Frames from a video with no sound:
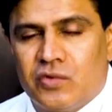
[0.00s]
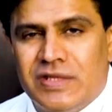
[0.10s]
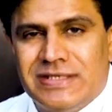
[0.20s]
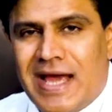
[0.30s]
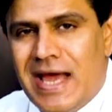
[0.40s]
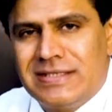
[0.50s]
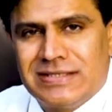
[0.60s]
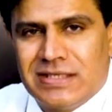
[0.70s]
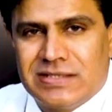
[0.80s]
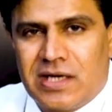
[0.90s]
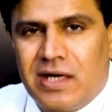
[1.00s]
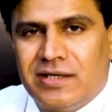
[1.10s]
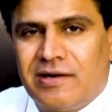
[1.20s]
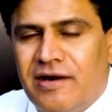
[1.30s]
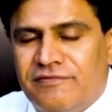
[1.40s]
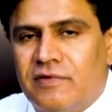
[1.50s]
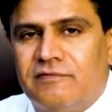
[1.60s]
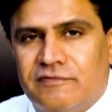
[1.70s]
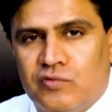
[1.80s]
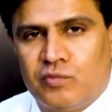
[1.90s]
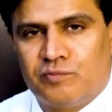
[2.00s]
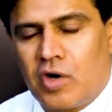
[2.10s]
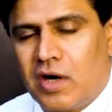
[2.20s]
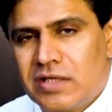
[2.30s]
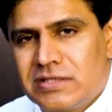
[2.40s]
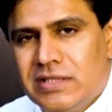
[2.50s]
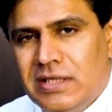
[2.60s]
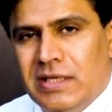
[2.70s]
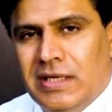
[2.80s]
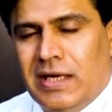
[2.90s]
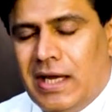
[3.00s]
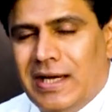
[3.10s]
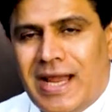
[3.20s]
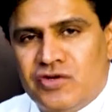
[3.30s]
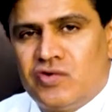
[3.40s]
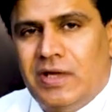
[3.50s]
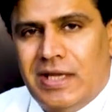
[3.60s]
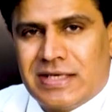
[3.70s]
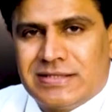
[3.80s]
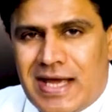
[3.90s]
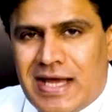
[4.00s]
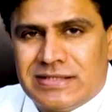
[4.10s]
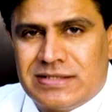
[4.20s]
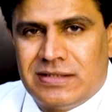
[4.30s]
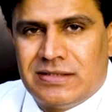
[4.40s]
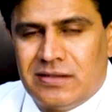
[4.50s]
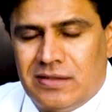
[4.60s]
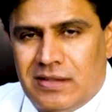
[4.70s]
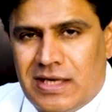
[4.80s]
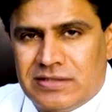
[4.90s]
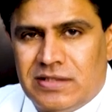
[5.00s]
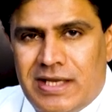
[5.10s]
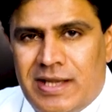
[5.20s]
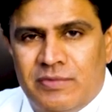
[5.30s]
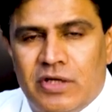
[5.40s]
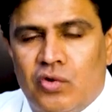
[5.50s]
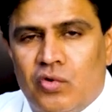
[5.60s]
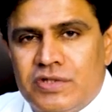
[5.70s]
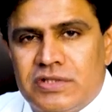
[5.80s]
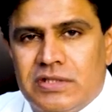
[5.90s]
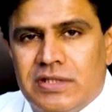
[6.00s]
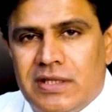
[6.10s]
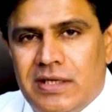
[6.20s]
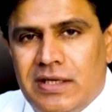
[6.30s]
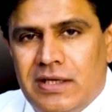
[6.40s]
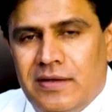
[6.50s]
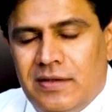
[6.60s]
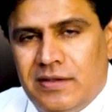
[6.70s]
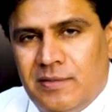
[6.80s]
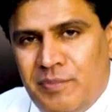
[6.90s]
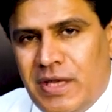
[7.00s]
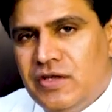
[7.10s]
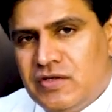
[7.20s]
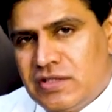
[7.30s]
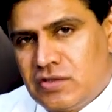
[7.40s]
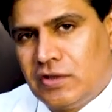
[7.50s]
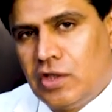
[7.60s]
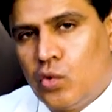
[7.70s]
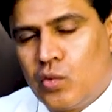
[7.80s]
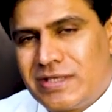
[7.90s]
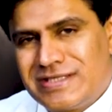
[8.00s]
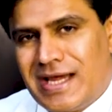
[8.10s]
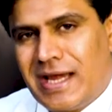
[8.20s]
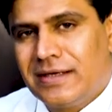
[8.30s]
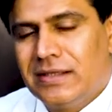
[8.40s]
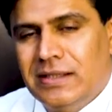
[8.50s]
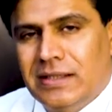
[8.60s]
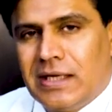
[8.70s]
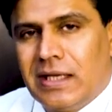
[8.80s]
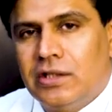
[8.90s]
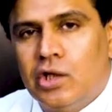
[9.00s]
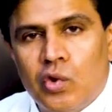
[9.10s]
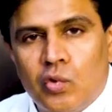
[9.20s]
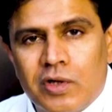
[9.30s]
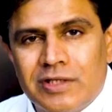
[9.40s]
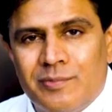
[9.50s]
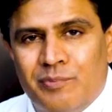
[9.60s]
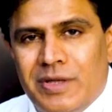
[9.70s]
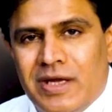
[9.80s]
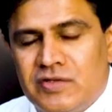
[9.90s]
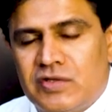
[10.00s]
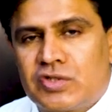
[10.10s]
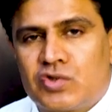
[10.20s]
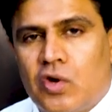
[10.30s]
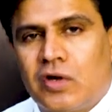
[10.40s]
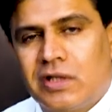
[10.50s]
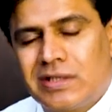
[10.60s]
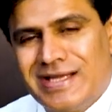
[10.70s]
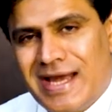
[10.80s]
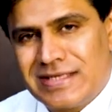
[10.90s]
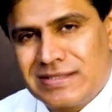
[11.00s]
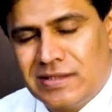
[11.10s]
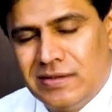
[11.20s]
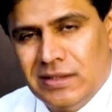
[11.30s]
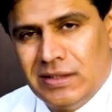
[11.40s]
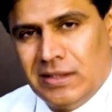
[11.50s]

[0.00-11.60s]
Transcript: So these acids are derived from fruit products, and naturally, as the acid, uh, as the name denotes, the, the pH is on the lower side, and the lower the pH, the stronger the acid.